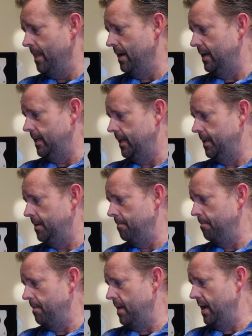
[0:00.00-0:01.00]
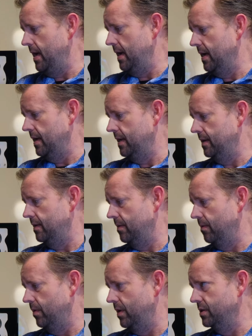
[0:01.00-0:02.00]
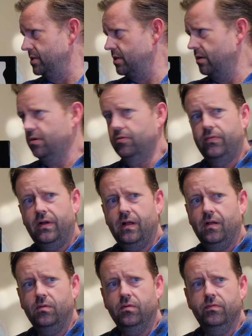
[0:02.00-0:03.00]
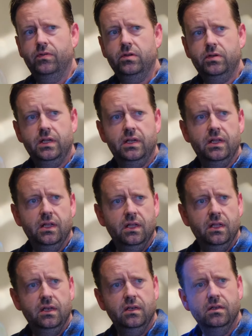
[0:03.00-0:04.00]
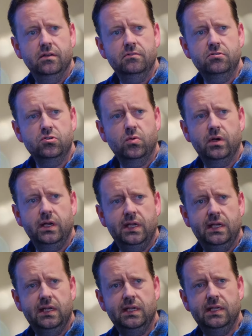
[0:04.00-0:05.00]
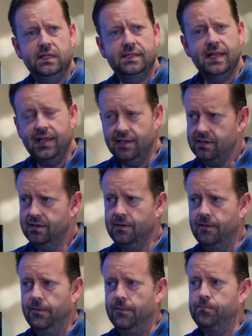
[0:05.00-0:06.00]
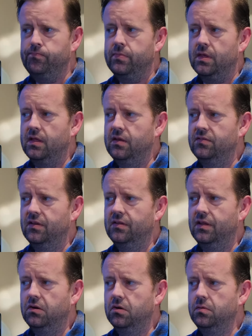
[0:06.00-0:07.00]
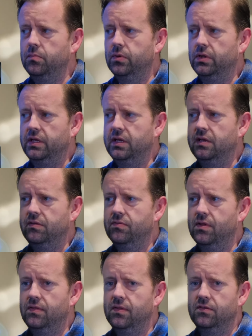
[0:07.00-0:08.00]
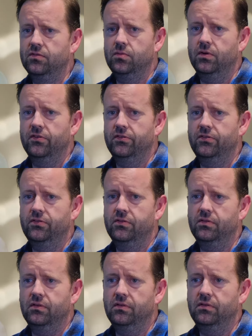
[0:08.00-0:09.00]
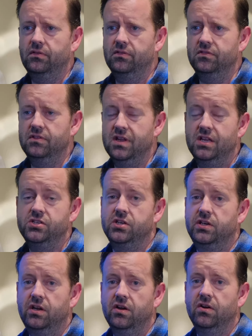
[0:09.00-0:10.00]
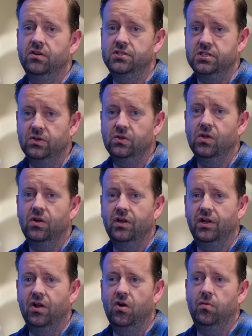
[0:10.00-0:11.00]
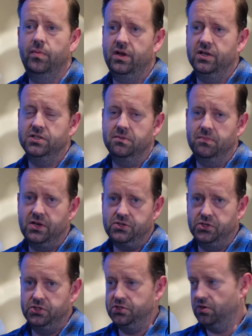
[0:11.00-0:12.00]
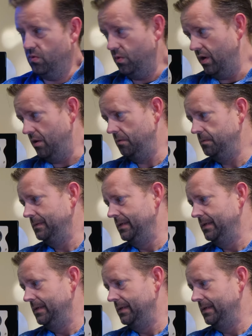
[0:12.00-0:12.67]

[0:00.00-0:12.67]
And when Stereophile reviewed it in 2010, they said they couldn't believe that this was engineered so long ago because it measured so well.